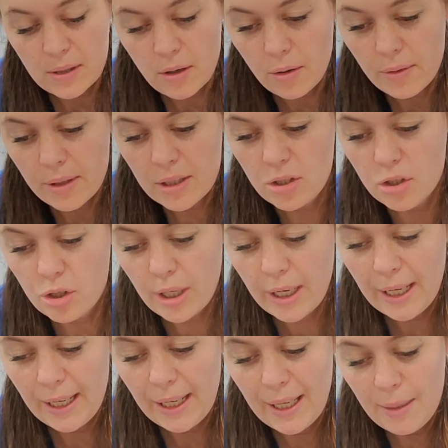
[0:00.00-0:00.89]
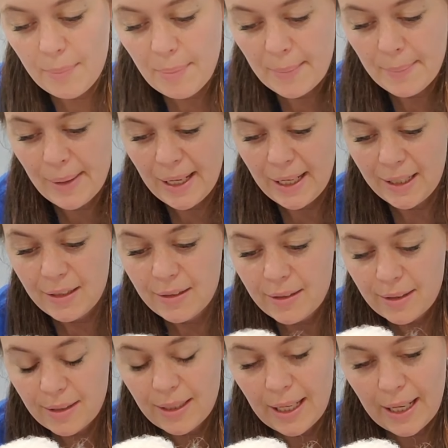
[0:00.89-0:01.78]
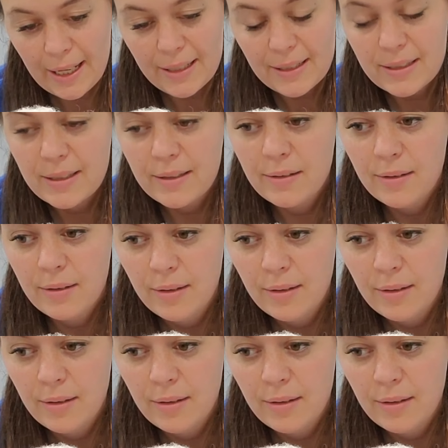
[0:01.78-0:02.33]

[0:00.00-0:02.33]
always try to keep in mind that